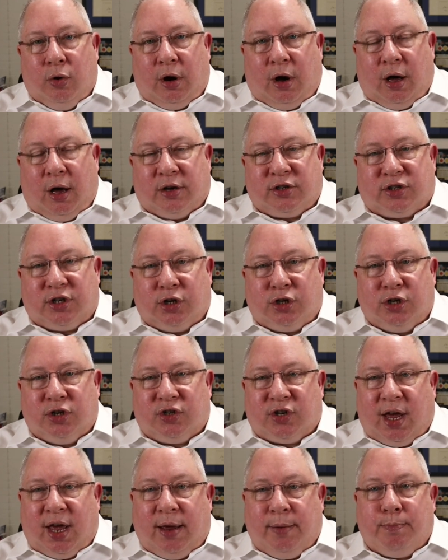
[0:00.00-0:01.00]
such
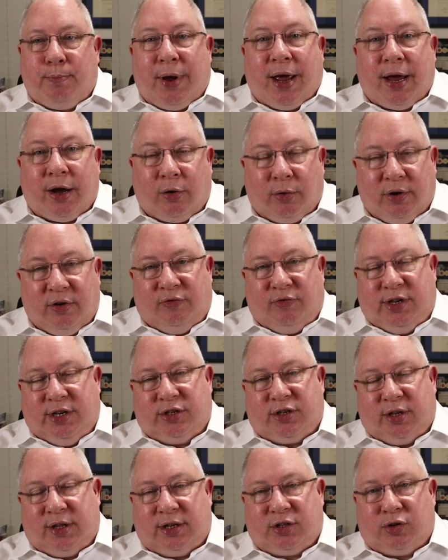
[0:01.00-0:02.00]
as a parent
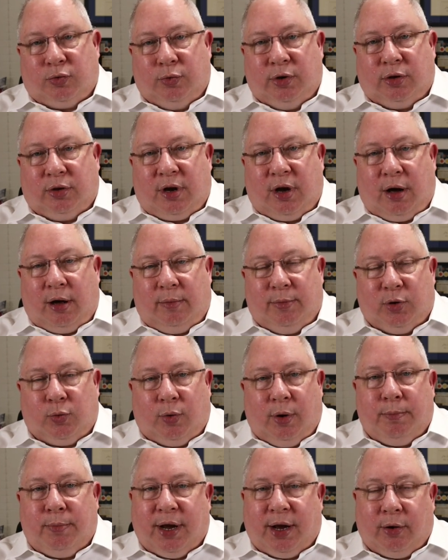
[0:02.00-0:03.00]
visa, that's a real common
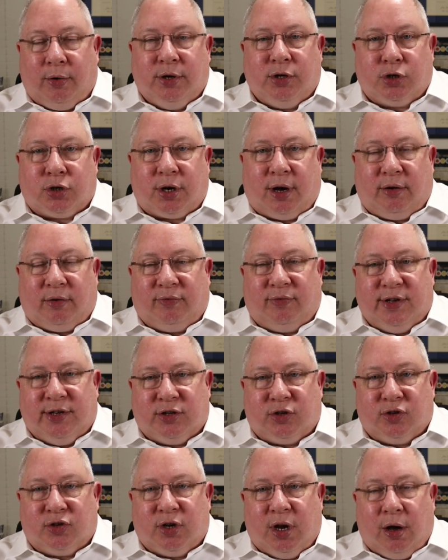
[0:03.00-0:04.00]
one. Parent and child
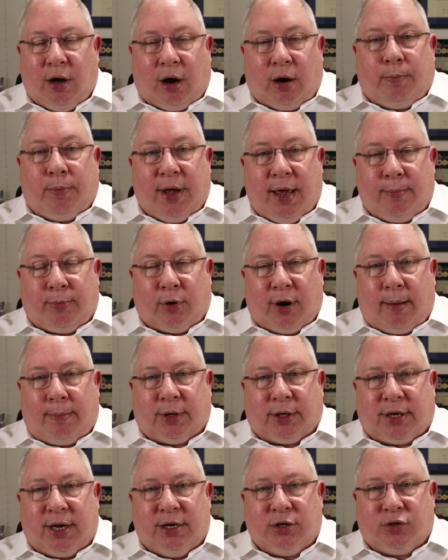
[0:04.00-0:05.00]
visas are paper
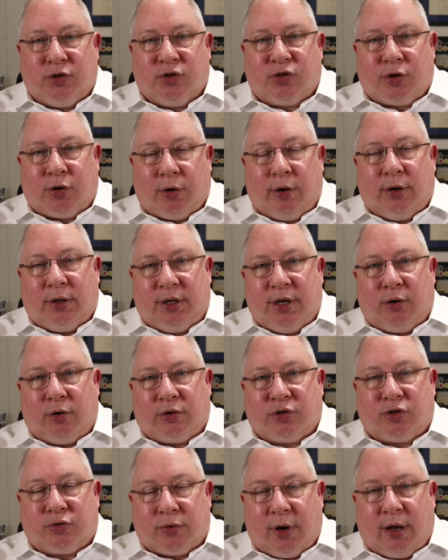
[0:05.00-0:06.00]
applications currently in
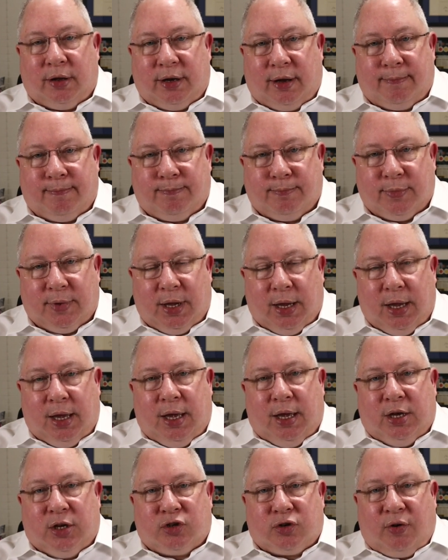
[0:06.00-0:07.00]
Australia.
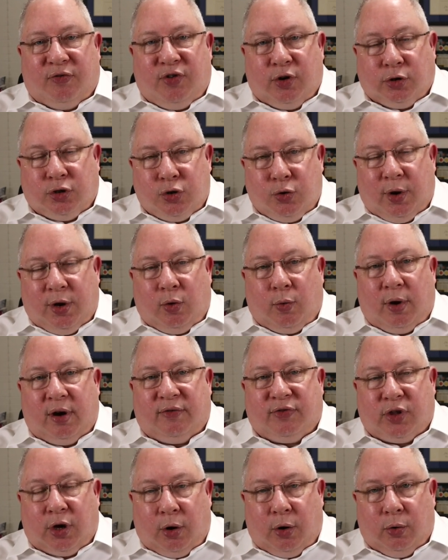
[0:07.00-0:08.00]
So if you're doing one
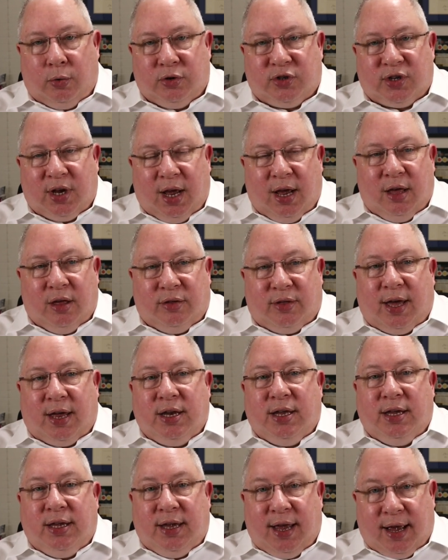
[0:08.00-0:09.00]
of those, then
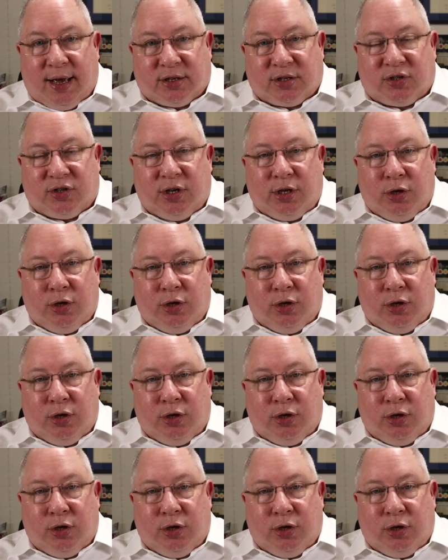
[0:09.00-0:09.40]
yes, you